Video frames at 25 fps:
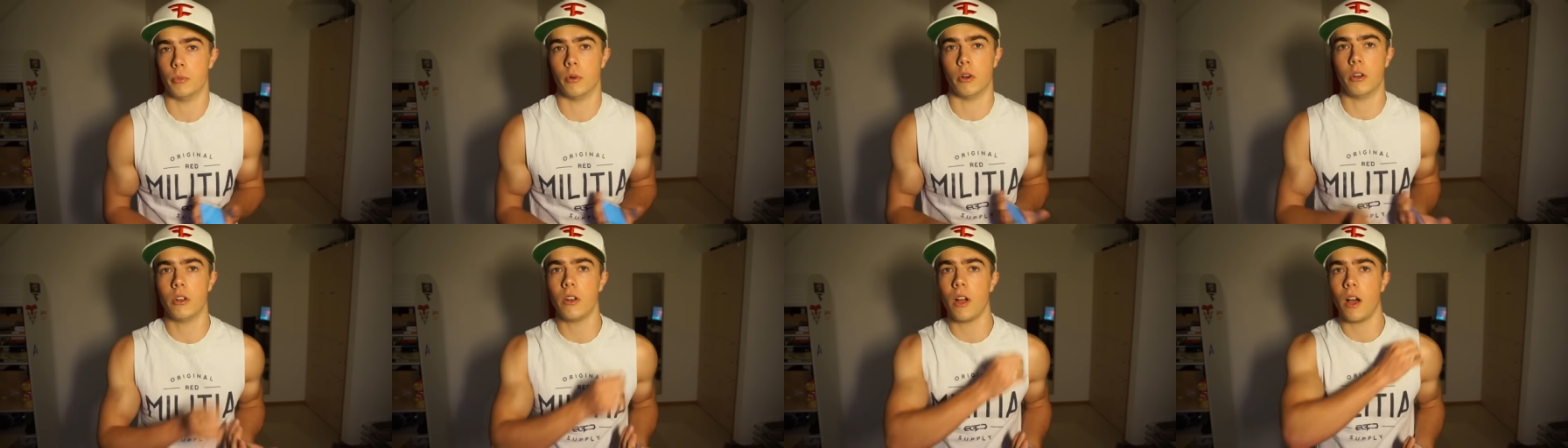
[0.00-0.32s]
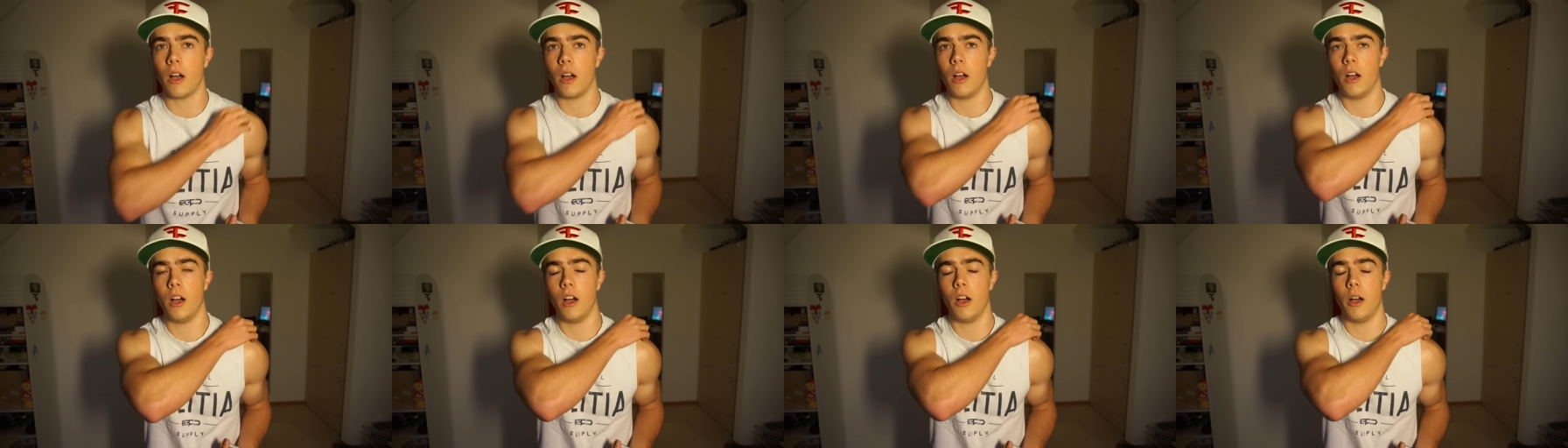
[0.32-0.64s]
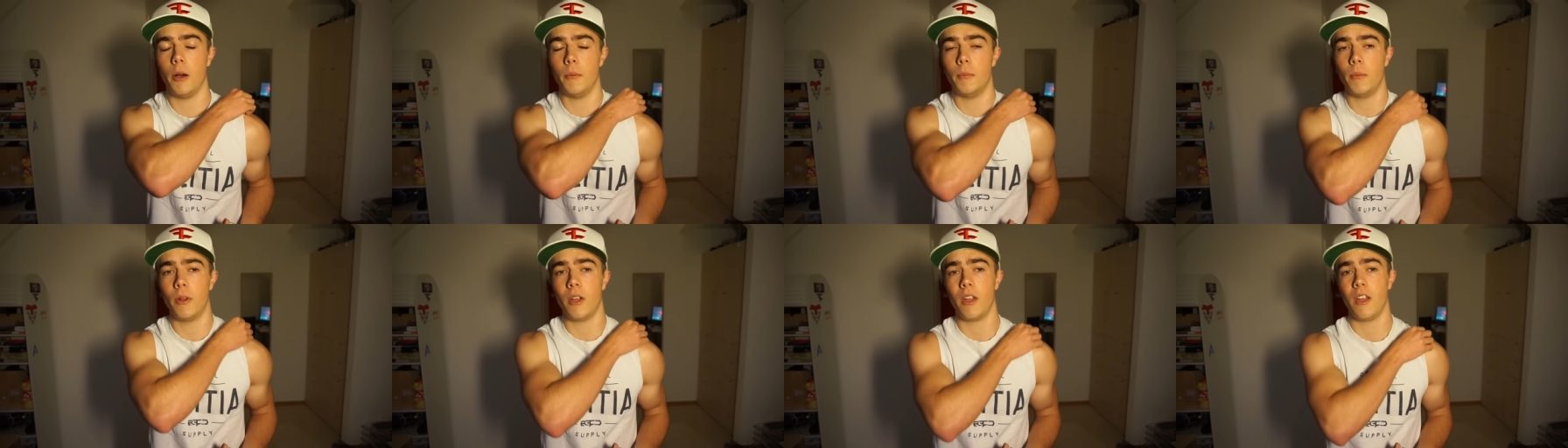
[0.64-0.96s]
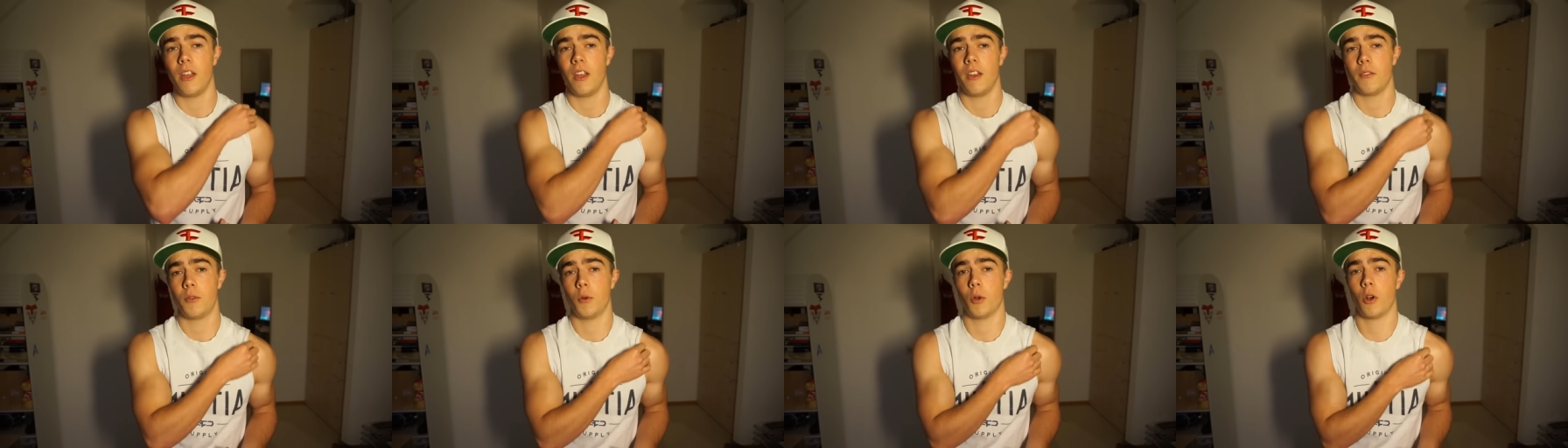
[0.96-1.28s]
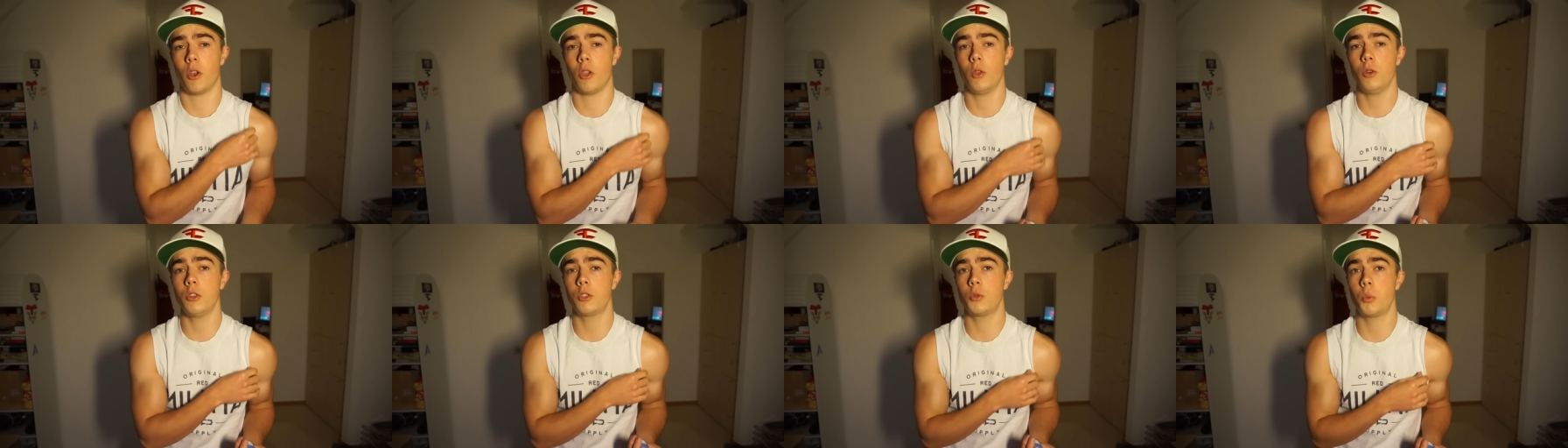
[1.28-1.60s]
But um, if you
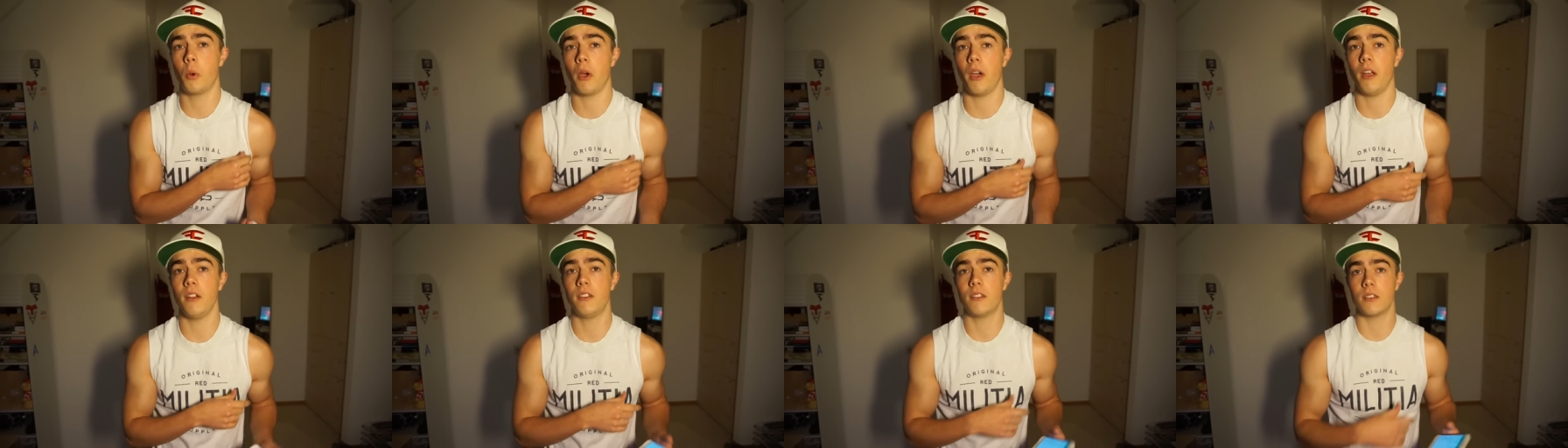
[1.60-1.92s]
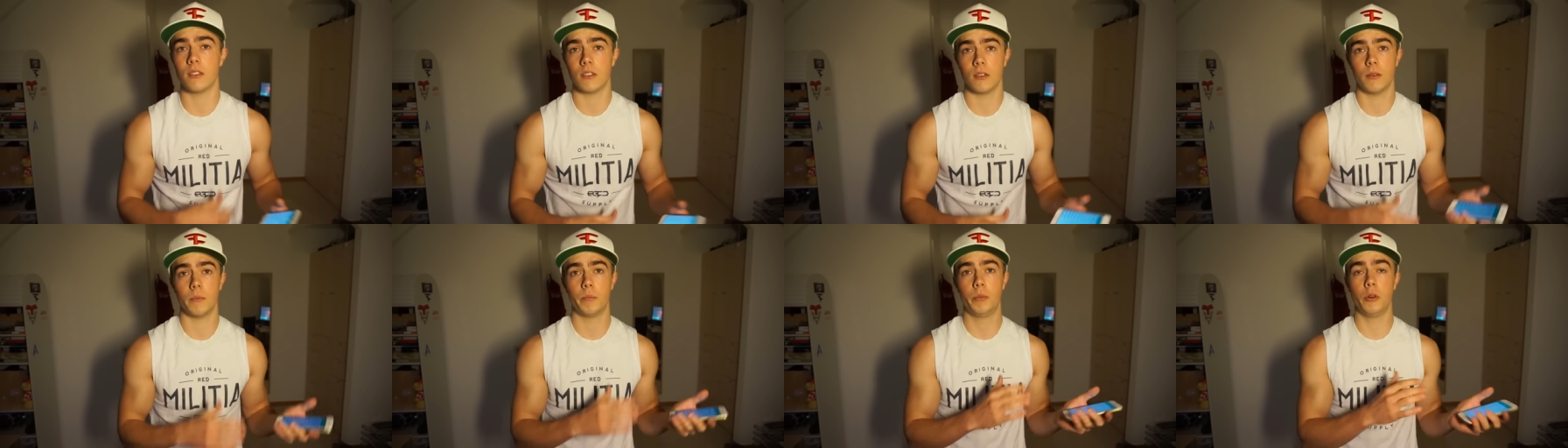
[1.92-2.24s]
want to lose weight,